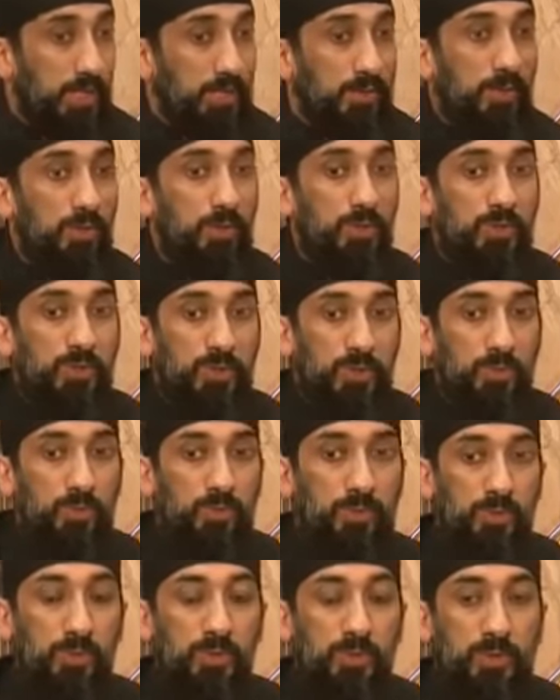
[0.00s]
They used
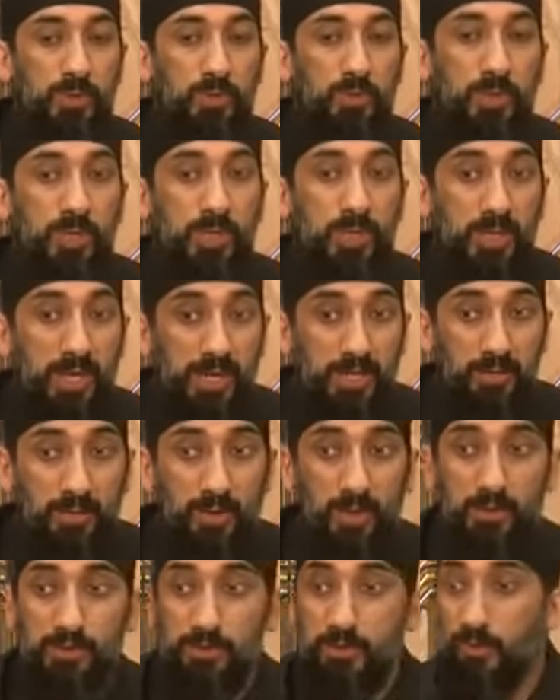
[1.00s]
to use the word light
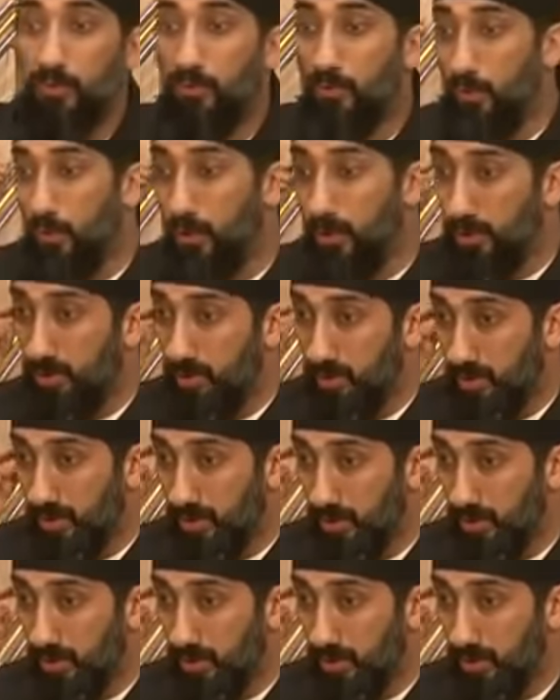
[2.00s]
also for